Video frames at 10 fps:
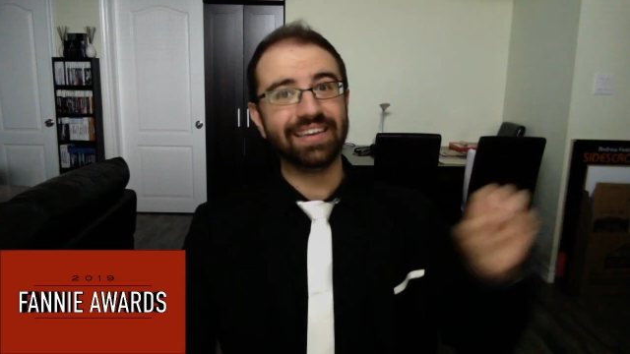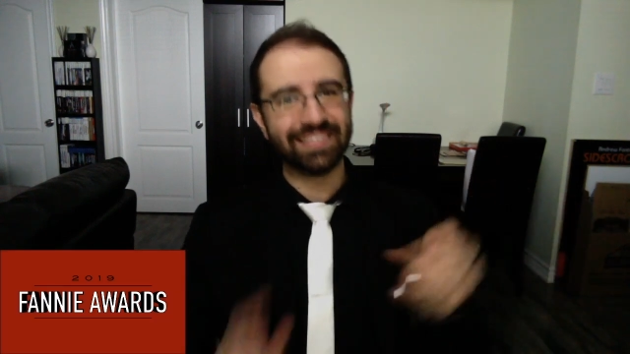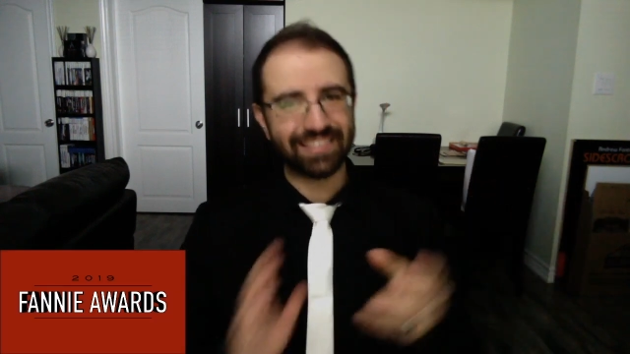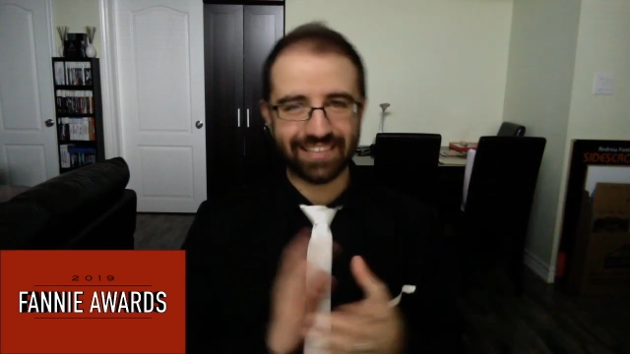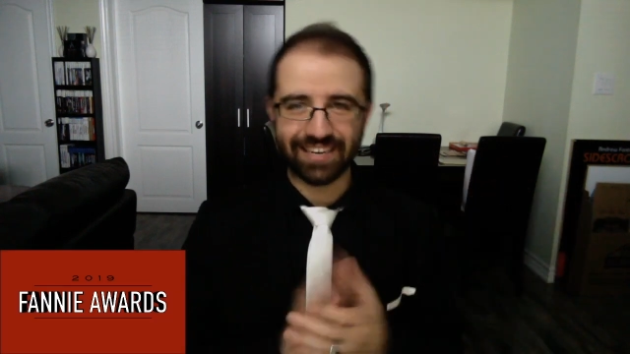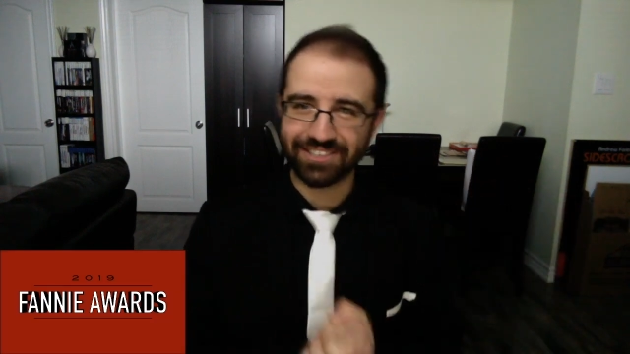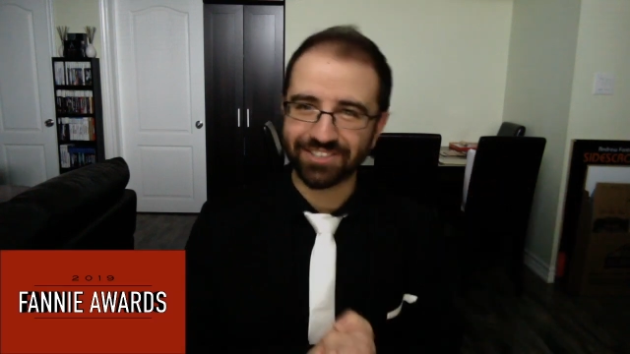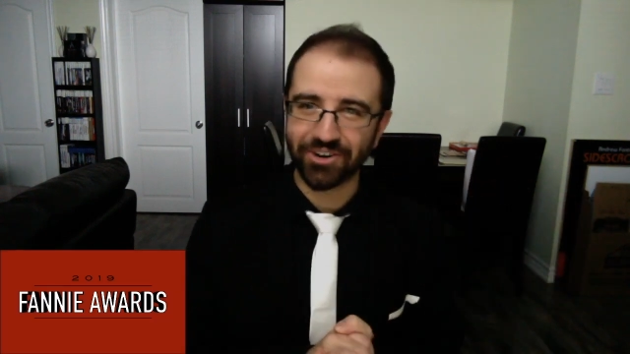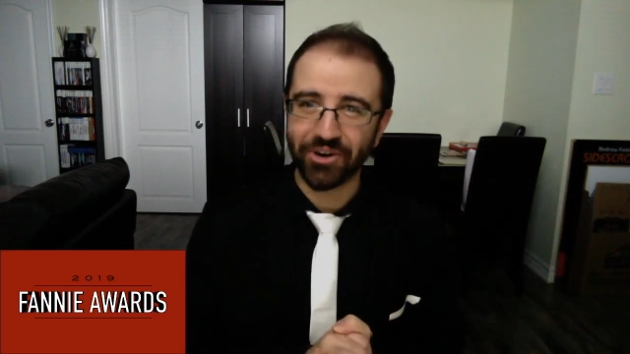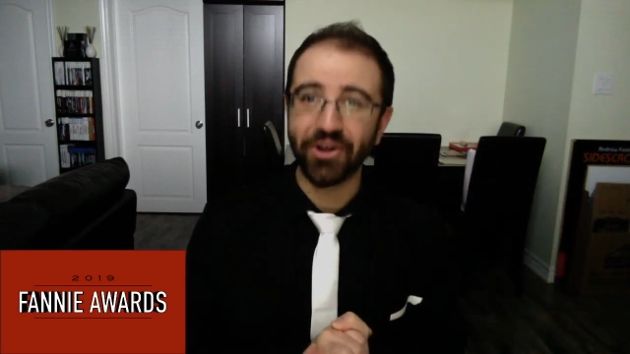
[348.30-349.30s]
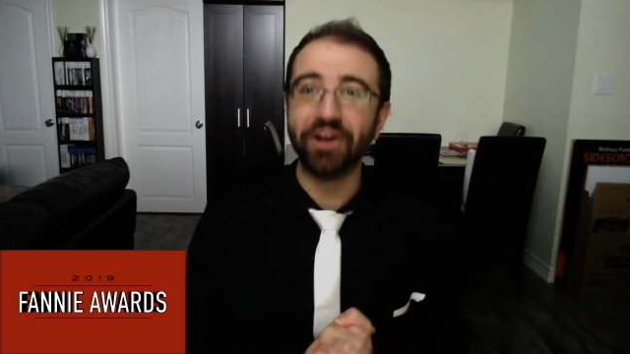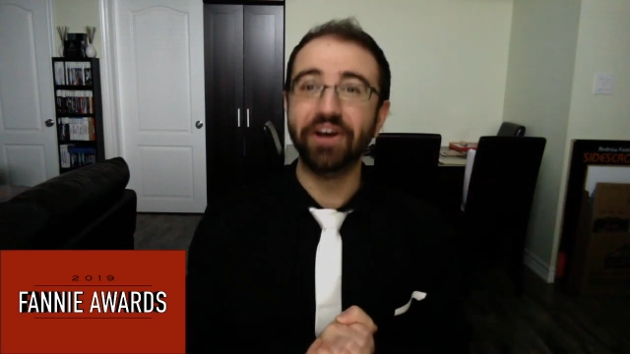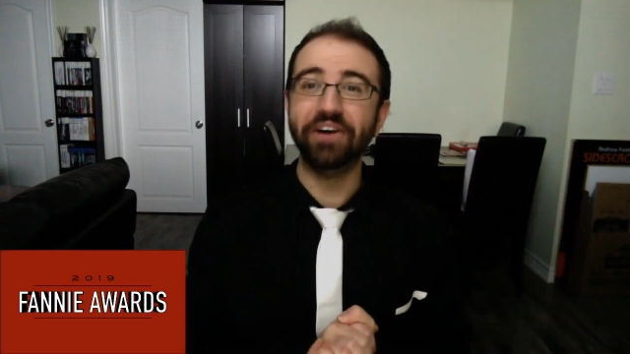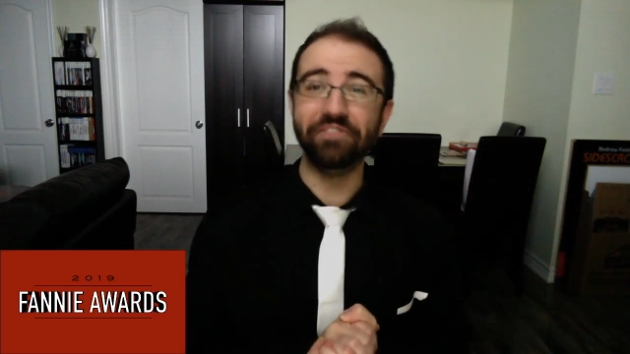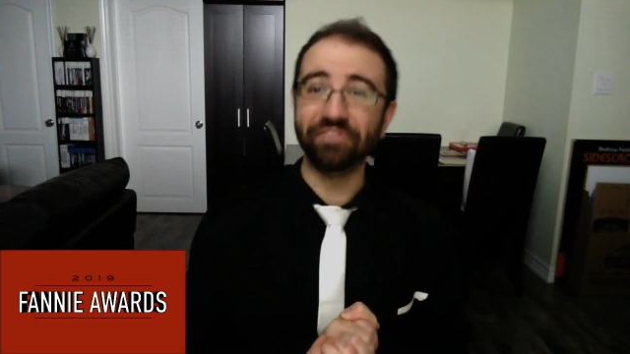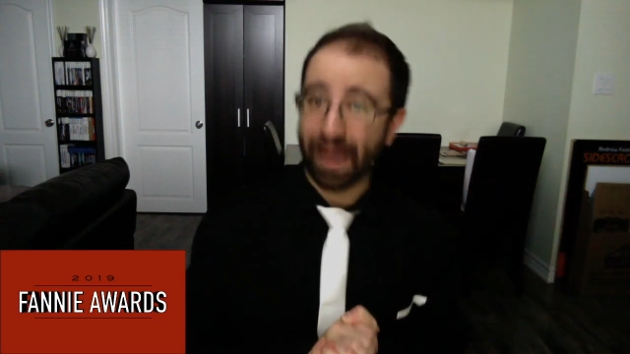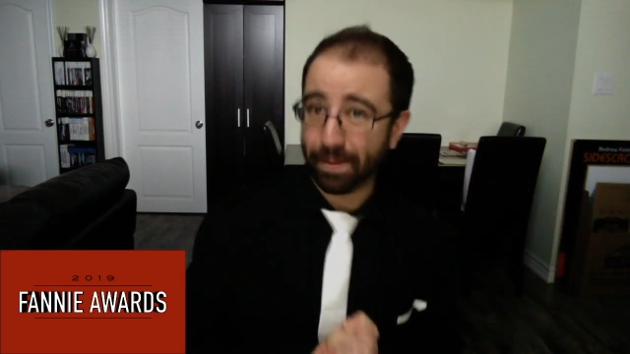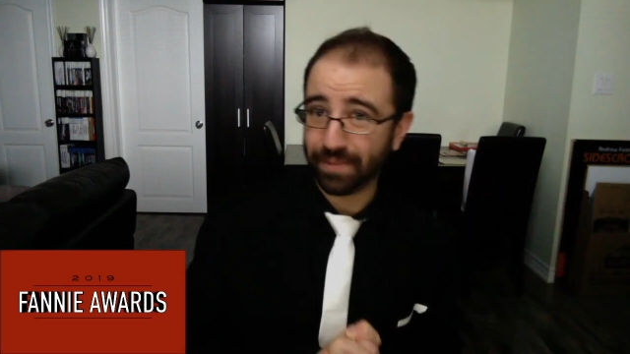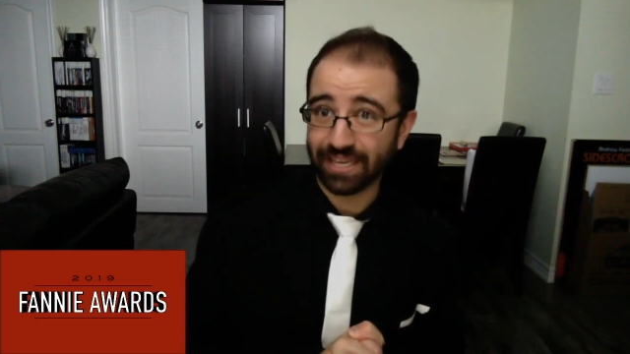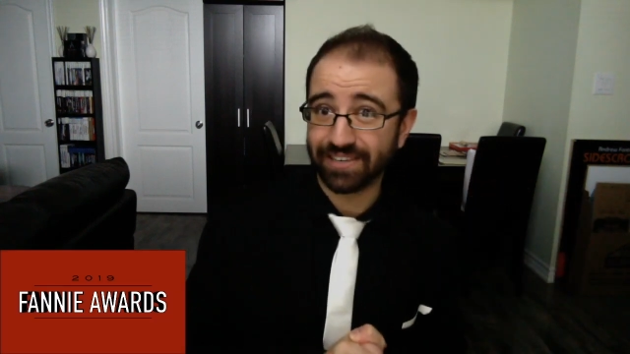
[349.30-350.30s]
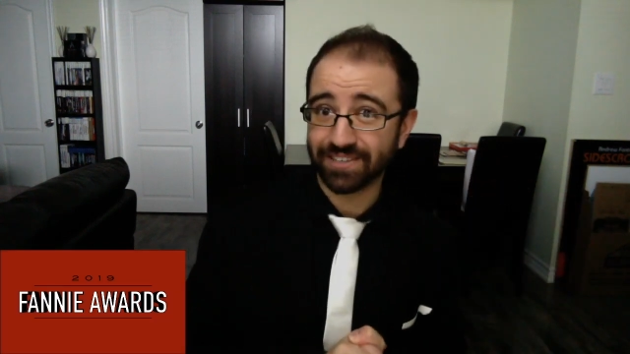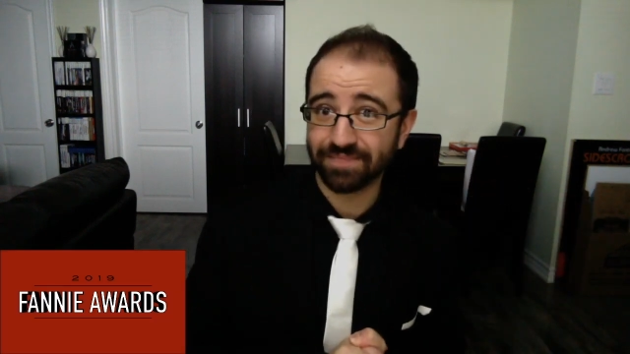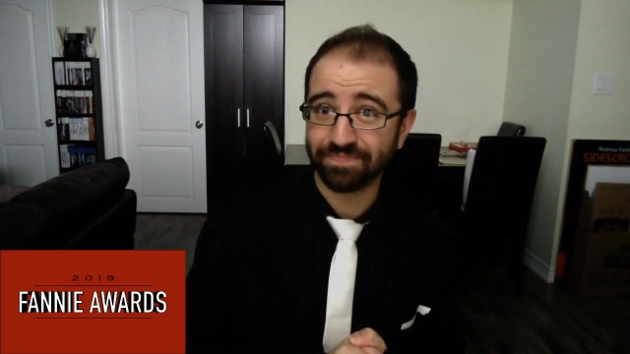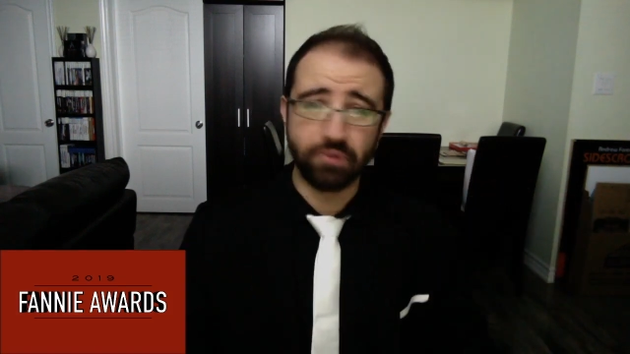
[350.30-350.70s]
sinister families.